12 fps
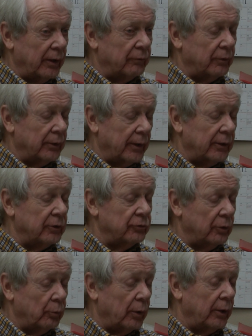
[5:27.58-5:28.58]
athlete. I can
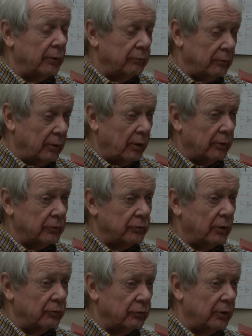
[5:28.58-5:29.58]
see why
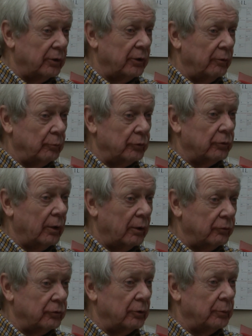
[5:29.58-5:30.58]
Arkansas State gave him a
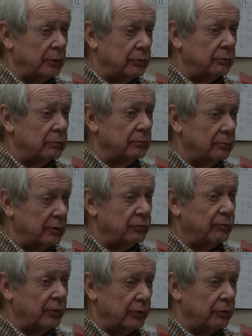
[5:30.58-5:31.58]
scholarship. He's
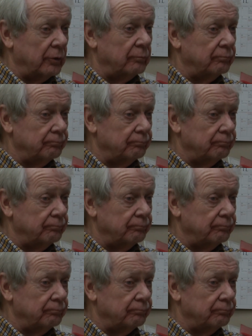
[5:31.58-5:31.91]
very good.